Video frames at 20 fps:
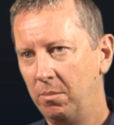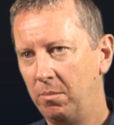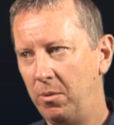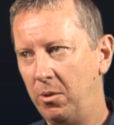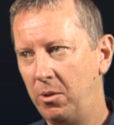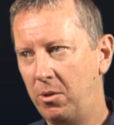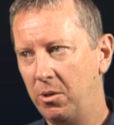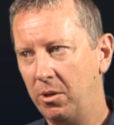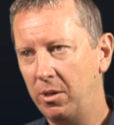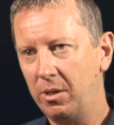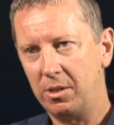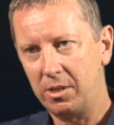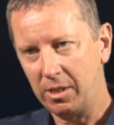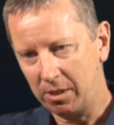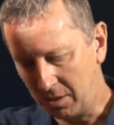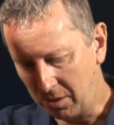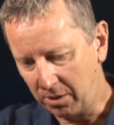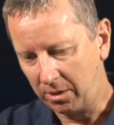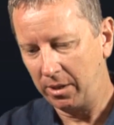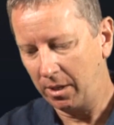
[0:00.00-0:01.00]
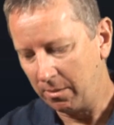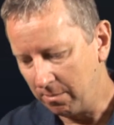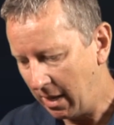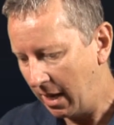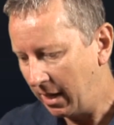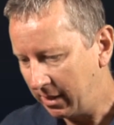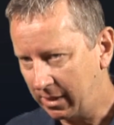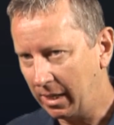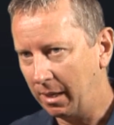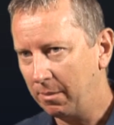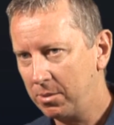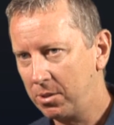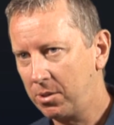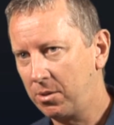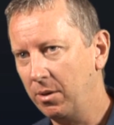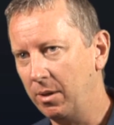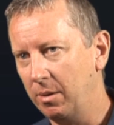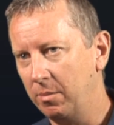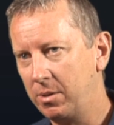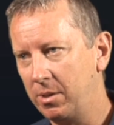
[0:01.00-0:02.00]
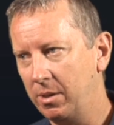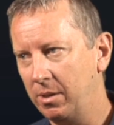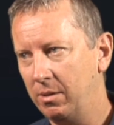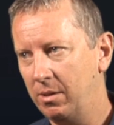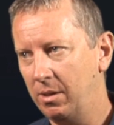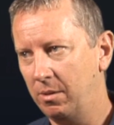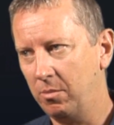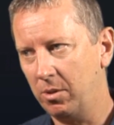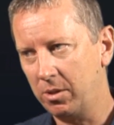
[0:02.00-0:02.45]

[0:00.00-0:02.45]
You couldn't just look at a marked up script and it